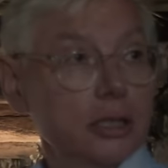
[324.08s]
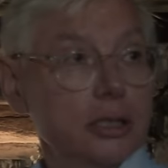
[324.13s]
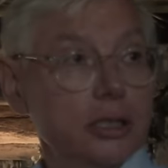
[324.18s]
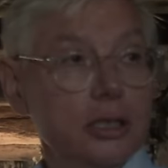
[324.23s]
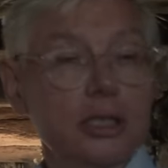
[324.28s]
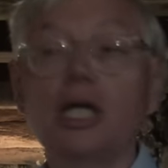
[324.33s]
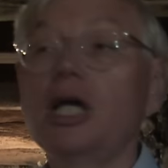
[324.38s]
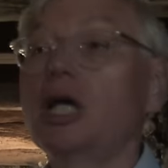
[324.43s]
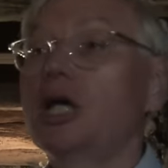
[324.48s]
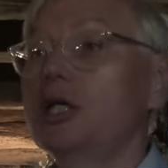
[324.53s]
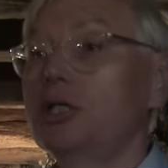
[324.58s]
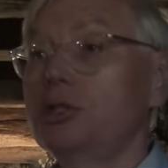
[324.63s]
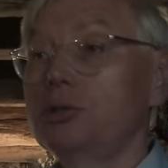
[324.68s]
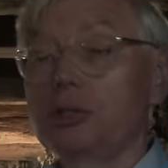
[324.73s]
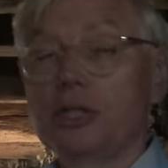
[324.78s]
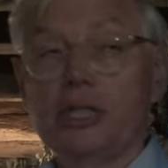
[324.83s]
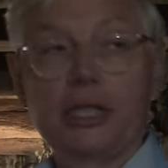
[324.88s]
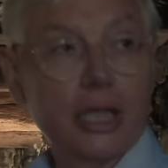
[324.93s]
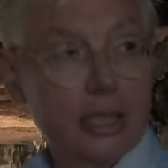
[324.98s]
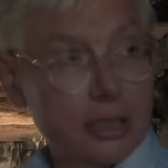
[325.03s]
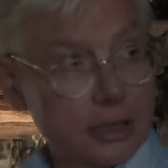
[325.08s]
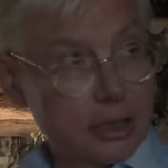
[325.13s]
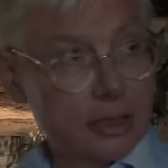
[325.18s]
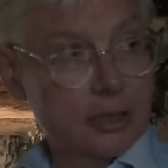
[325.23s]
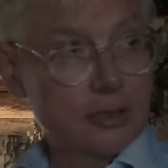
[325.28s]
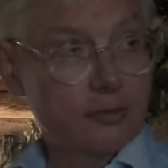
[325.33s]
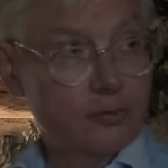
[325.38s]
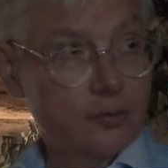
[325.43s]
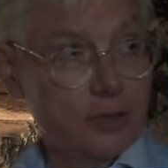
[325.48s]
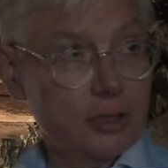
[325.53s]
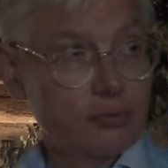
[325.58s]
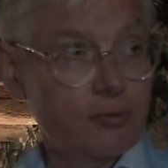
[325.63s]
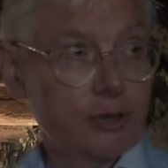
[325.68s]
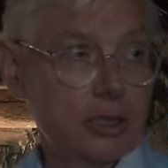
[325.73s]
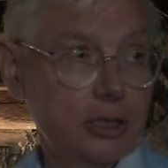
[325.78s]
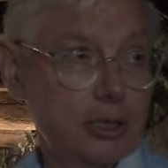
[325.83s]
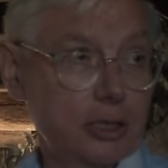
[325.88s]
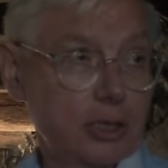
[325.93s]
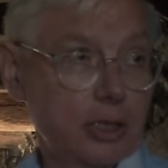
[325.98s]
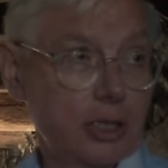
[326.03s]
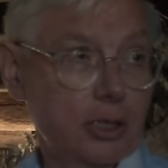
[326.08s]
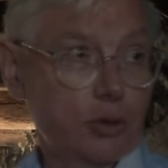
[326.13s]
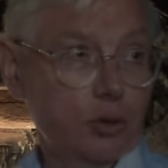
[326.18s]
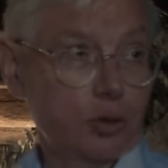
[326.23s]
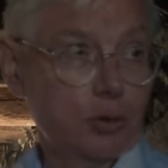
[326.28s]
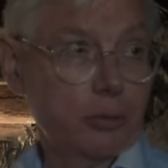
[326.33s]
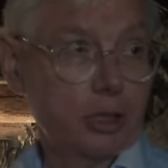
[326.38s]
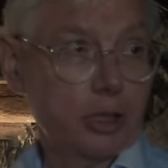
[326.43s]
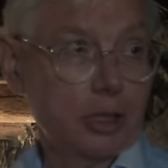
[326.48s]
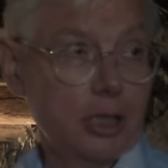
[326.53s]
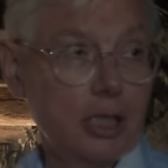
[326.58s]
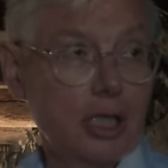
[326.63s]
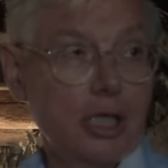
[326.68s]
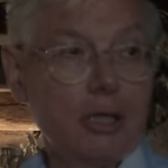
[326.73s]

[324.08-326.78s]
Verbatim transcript: in it, you get this van vanilla aroma.